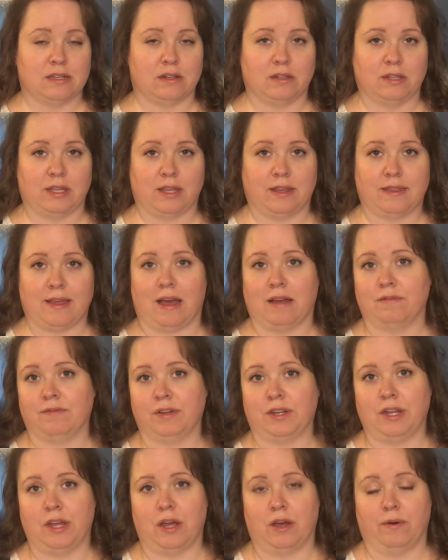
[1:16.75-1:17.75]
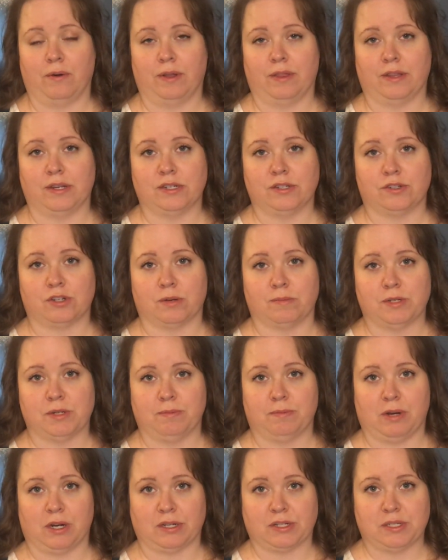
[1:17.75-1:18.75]
I'll link that video in the
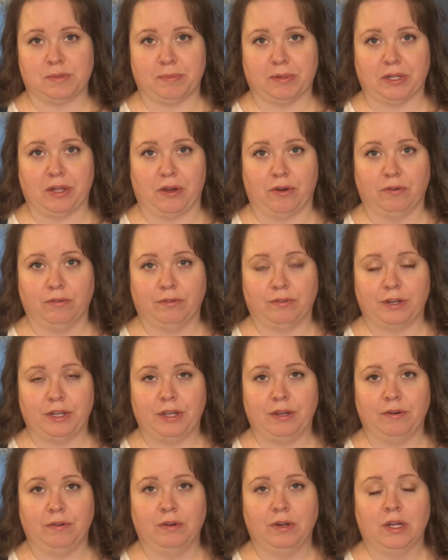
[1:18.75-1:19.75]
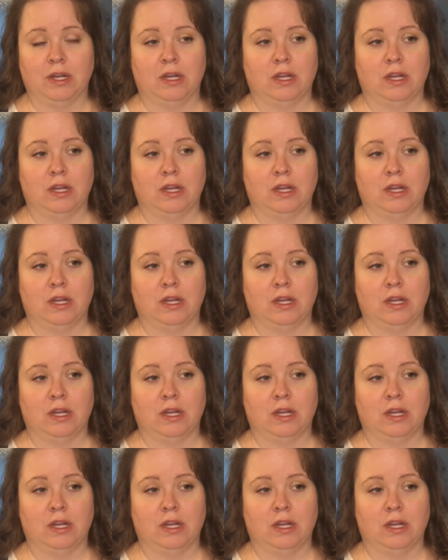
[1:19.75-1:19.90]
description box below for you.